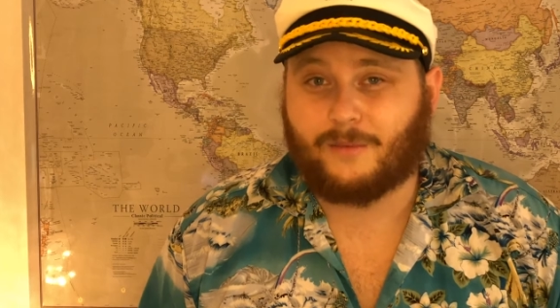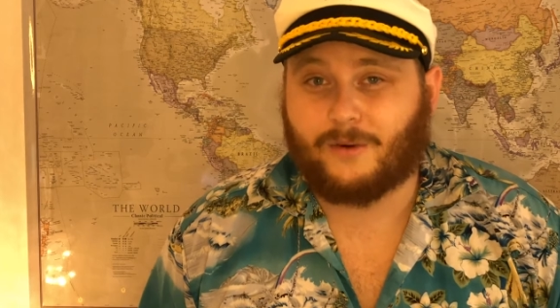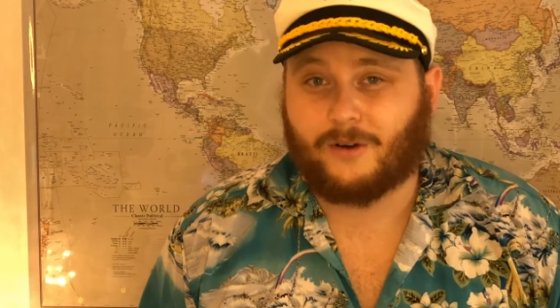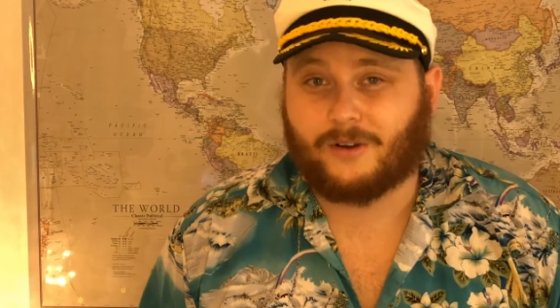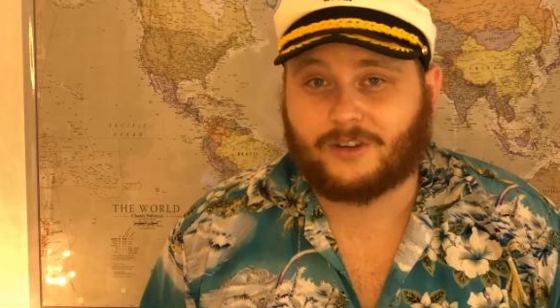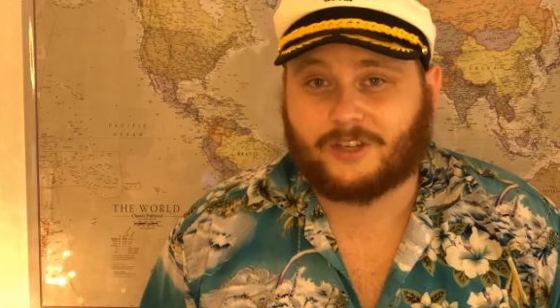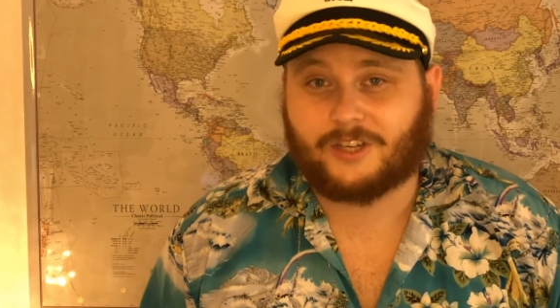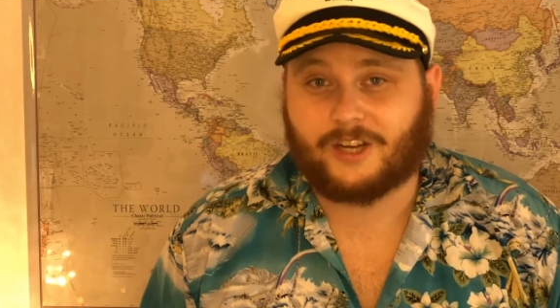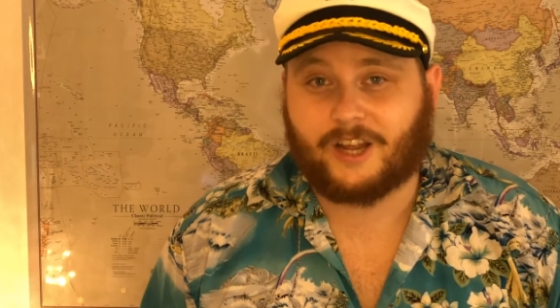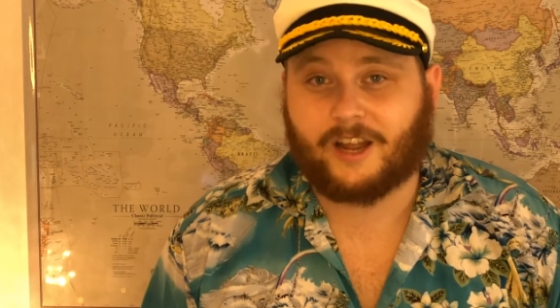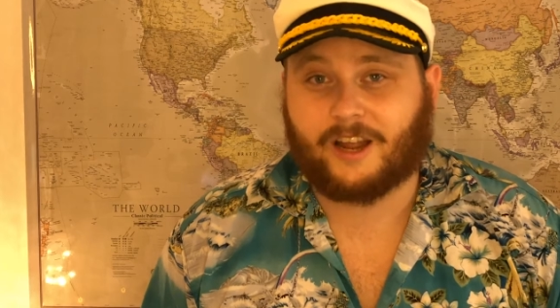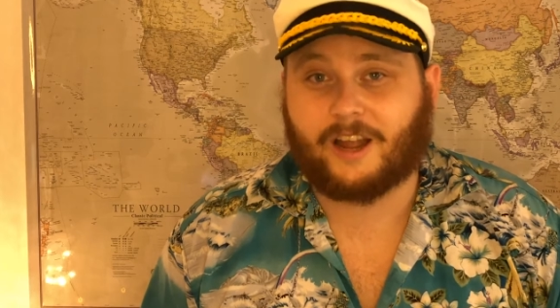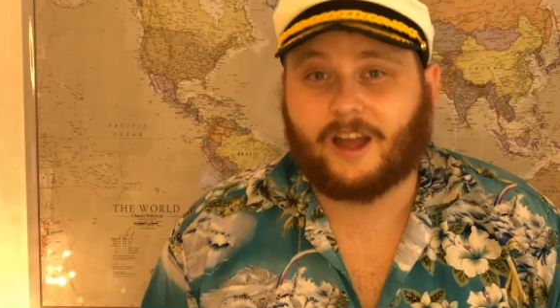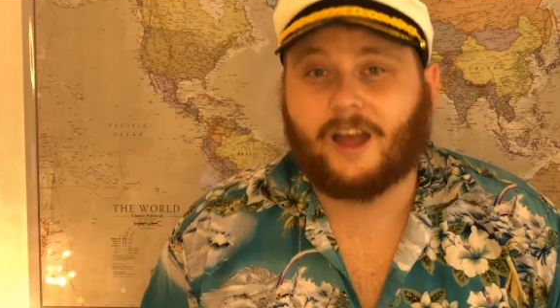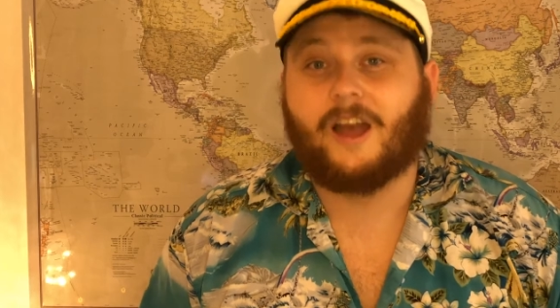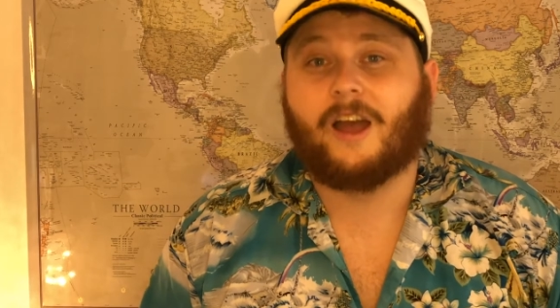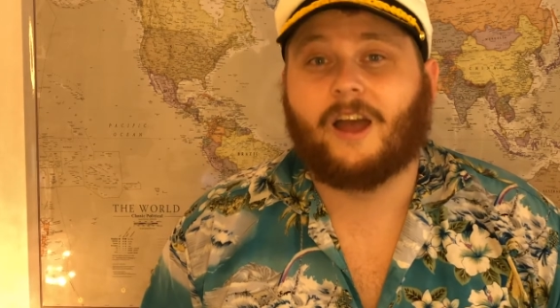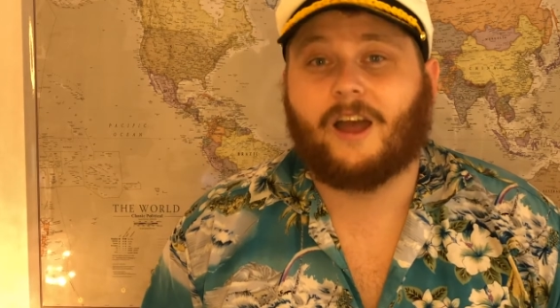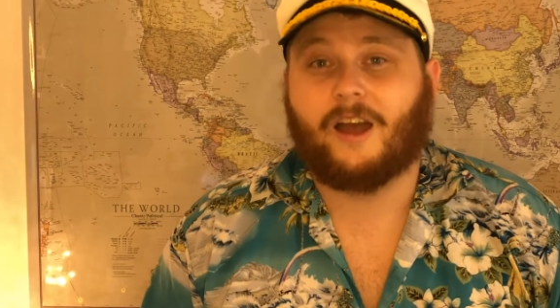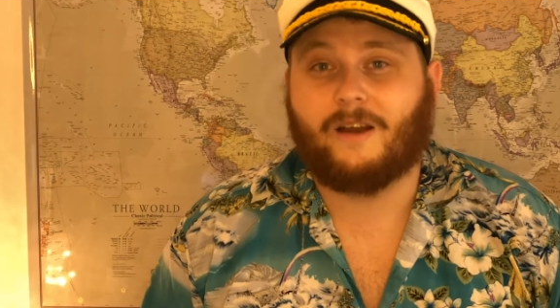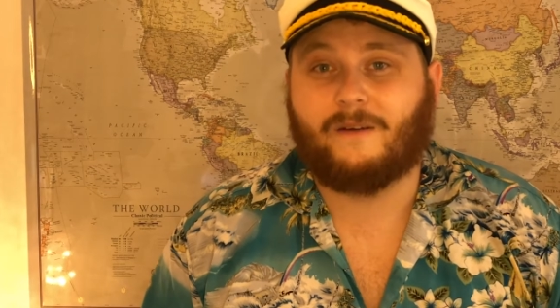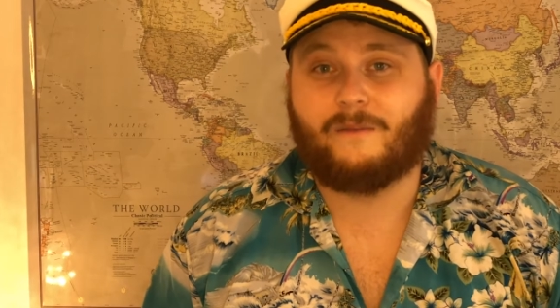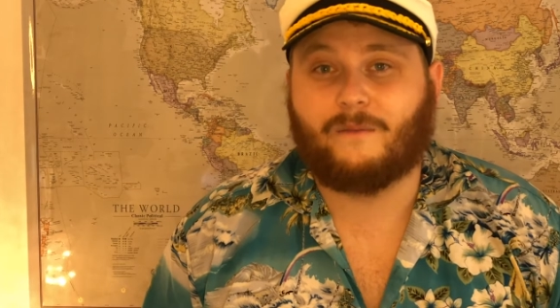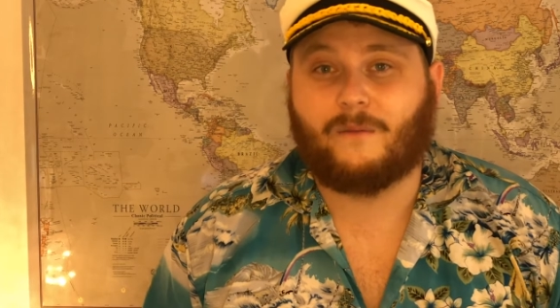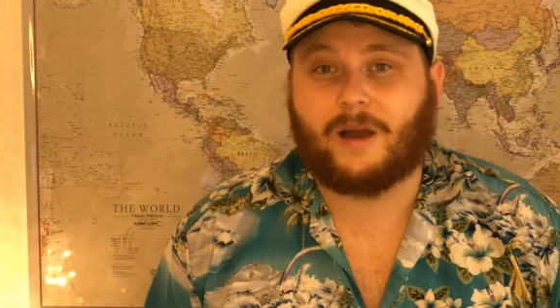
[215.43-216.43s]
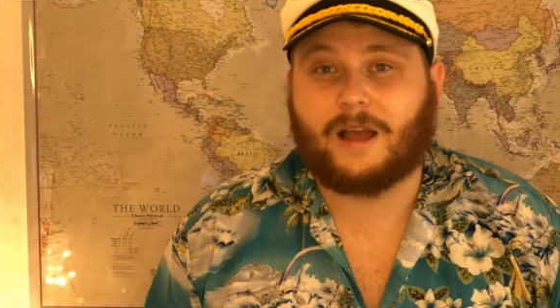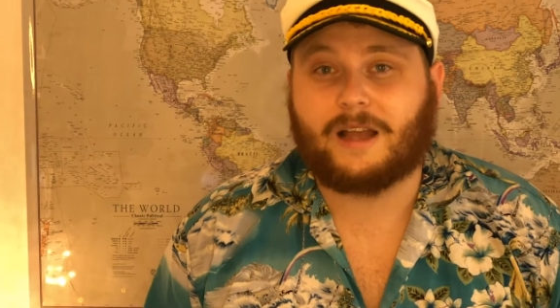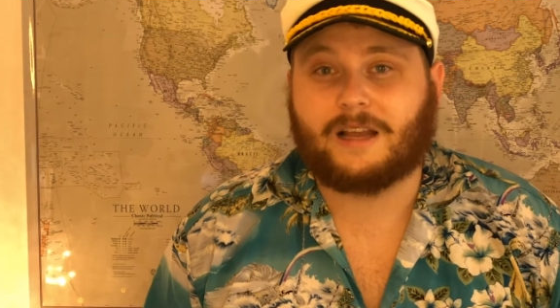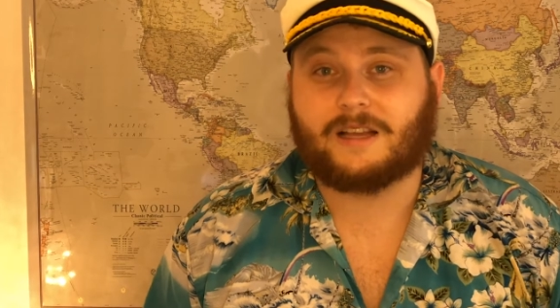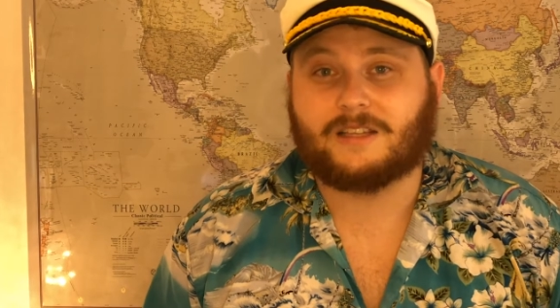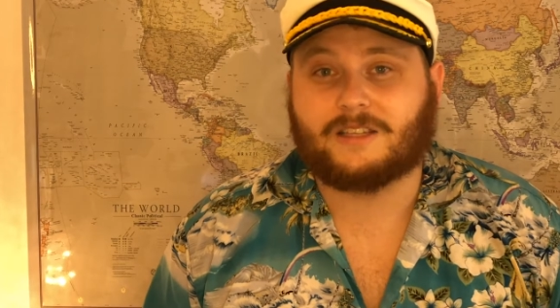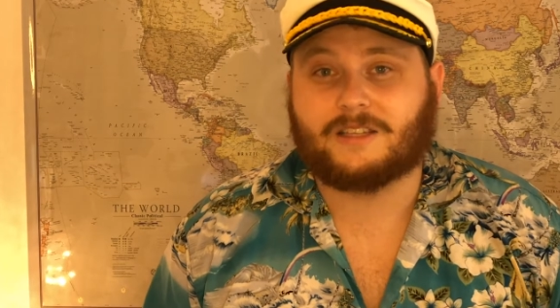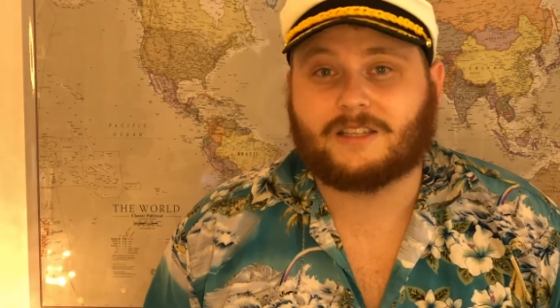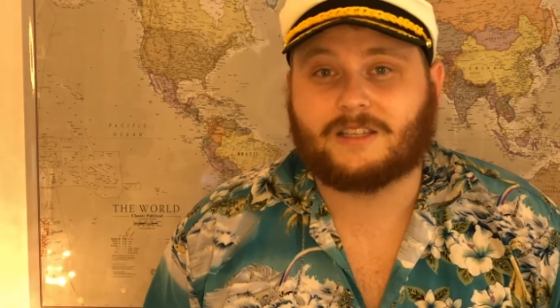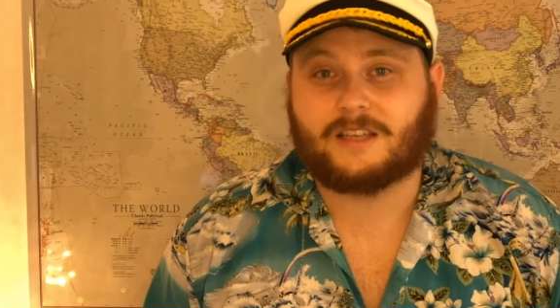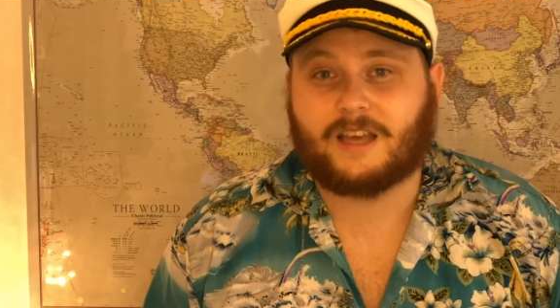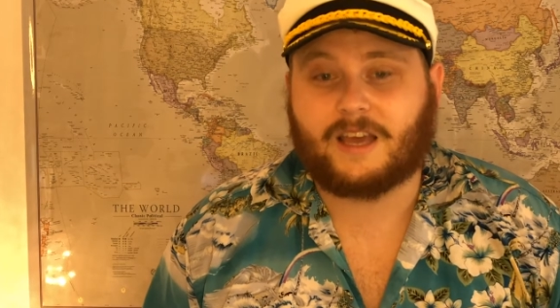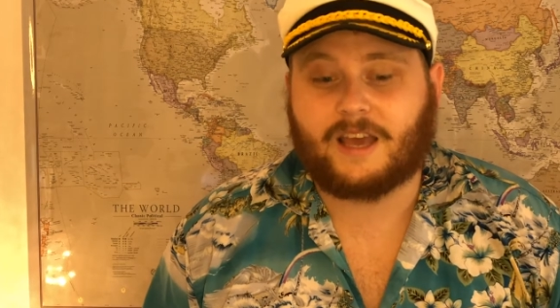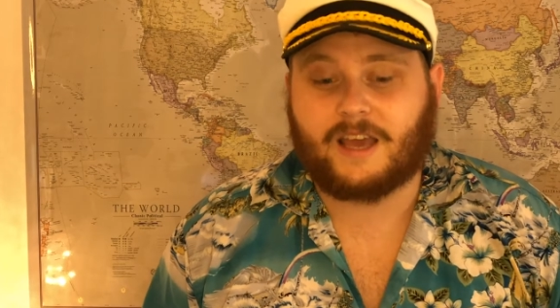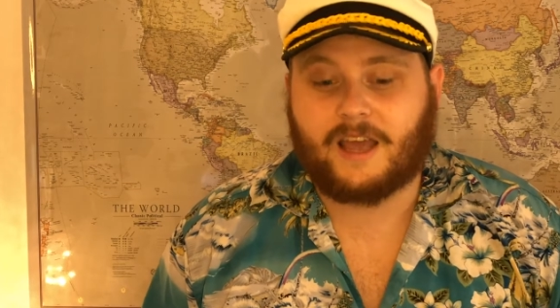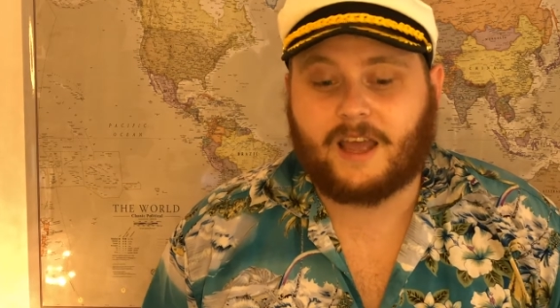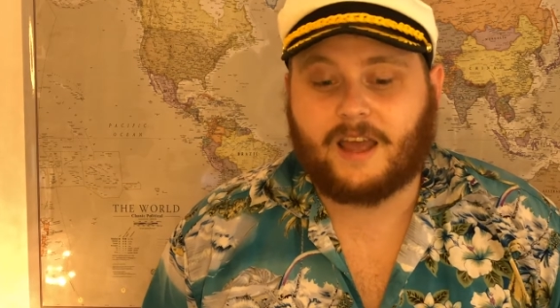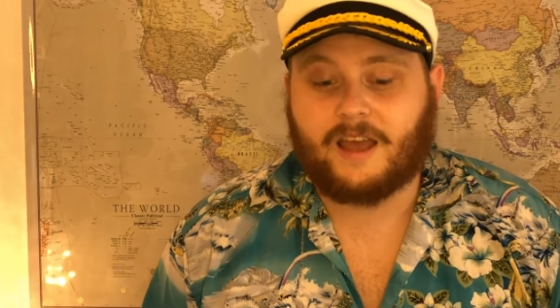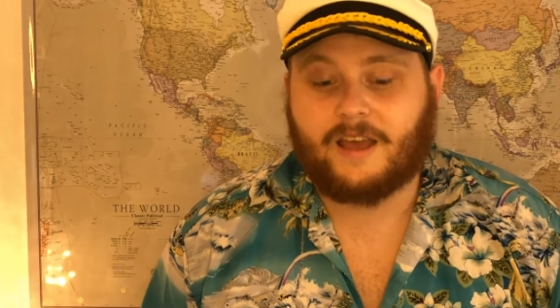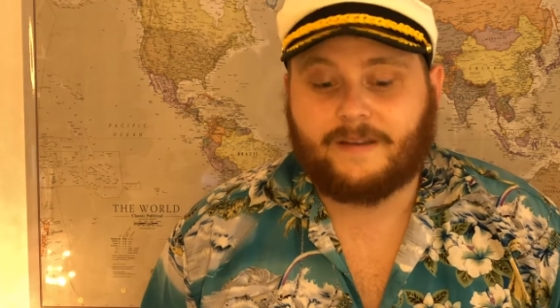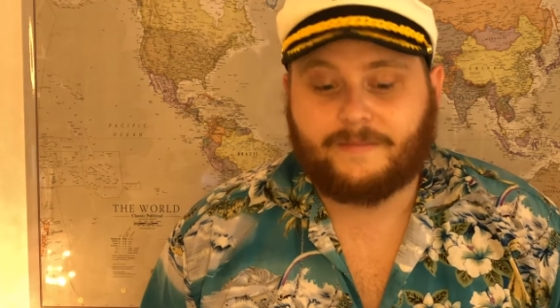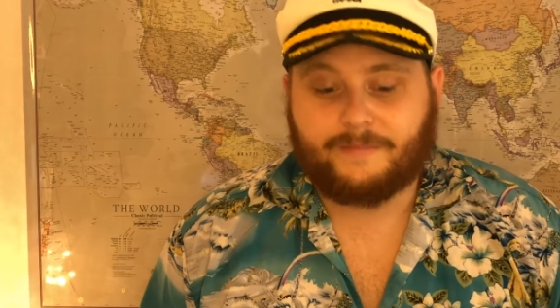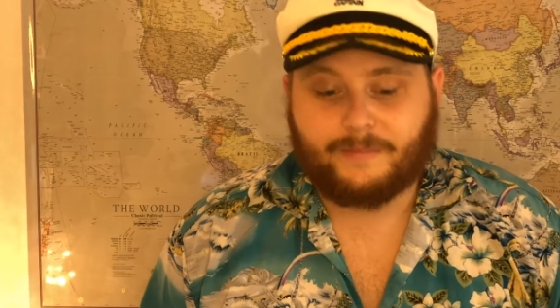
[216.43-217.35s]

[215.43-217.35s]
watching and wait and see.